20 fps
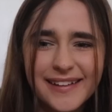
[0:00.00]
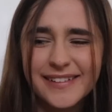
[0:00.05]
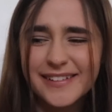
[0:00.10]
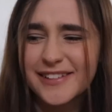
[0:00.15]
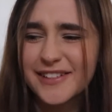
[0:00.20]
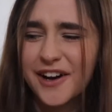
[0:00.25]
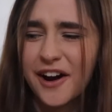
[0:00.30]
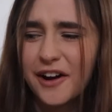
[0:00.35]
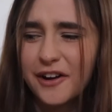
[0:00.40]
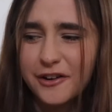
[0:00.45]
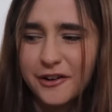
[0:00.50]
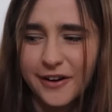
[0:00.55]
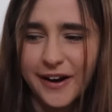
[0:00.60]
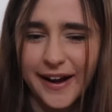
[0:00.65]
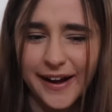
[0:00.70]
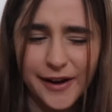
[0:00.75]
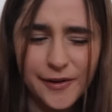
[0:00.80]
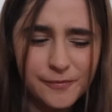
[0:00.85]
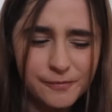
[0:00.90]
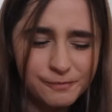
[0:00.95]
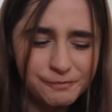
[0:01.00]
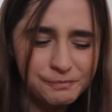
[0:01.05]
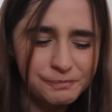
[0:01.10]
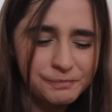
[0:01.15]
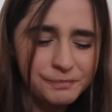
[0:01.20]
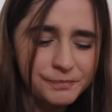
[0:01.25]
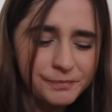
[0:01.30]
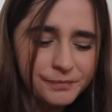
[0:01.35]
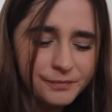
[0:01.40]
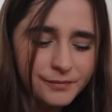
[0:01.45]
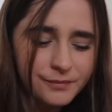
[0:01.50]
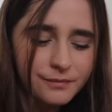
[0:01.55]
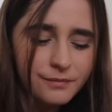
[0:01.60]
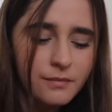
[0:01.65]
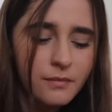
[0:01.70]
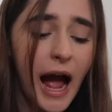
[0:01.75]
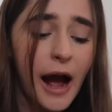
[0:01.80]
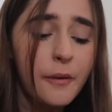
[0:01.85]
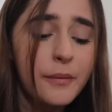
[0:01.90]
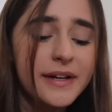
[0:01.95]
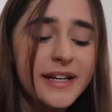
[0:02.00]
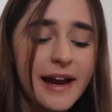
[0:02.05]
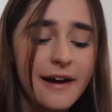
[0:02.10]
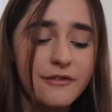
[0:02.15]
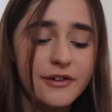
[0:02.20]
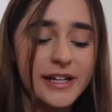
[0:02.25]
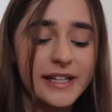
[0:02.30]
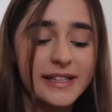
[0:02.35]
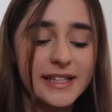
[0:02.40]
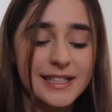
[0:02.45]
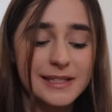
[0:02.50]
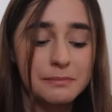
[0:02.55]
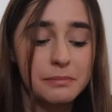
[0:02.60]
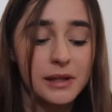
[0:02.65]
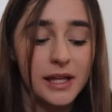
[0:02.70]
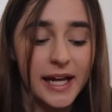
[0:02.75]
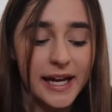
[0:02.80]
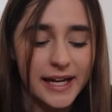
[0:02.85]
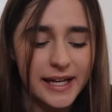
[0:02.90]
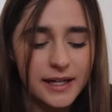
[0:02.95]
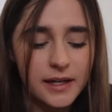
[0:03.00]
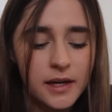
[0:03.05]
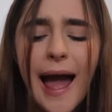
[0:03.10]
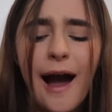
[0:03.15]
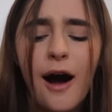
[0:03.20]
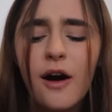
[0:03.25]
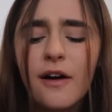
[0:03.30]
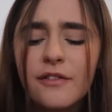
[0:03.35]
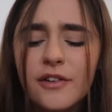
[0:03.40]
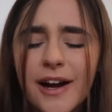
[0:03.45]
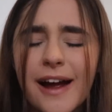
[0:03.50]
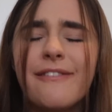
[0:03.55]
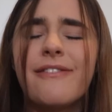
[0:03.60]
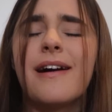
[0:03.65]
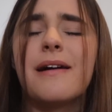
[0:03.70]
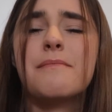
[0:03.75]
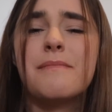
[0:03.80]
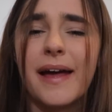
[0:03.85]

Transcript: It's not great. I would never eat this plain. However, if I